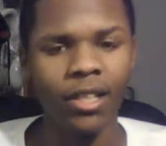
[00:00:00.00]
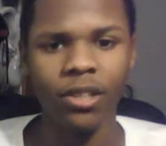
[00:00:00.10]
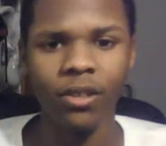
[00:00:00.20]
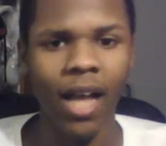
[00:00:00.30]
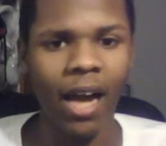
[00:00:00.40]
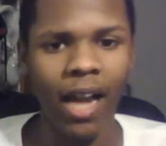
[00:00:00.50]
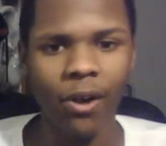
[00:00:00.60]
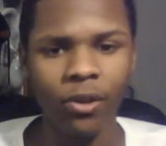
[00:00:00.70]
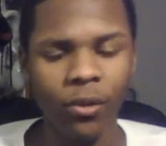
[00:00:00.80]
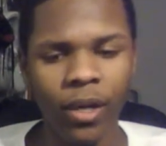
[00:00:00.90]
Just knock
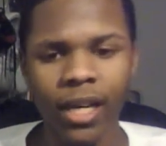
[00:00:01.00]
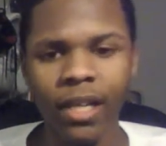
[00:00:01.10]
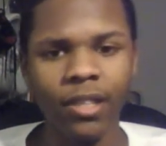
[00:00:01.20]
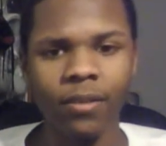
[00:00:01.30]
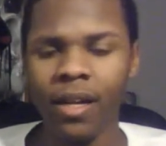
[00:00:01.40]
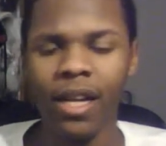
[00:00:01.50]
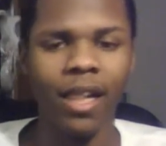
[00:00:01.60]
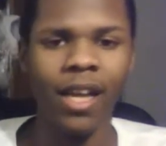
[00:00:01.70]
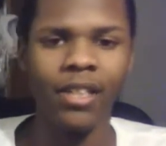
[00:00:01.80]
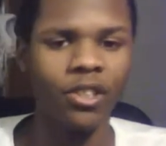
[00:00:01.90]
down a three.
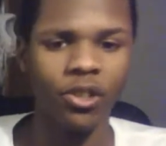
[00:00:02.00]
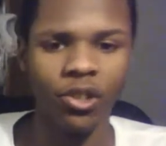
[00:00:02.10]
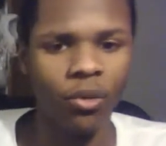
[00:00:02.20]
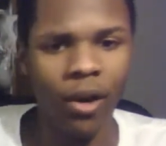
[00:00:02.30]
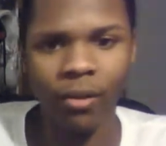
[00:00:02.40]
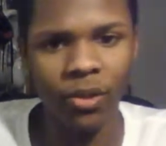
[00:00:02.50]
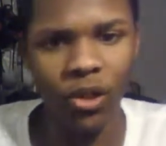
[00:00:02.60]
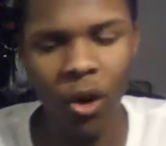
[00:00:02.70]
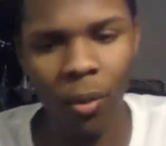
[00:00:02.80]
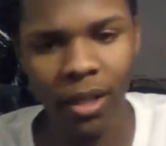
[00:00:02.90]
He'd just destroy him. So
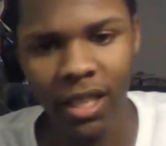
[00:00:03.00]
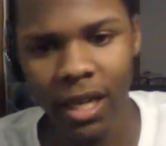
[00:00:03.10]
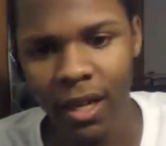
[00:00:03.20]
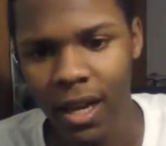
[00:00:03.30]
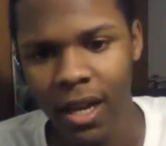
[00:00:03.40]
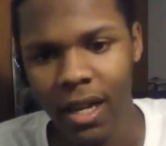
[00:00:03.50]
you don't want to see.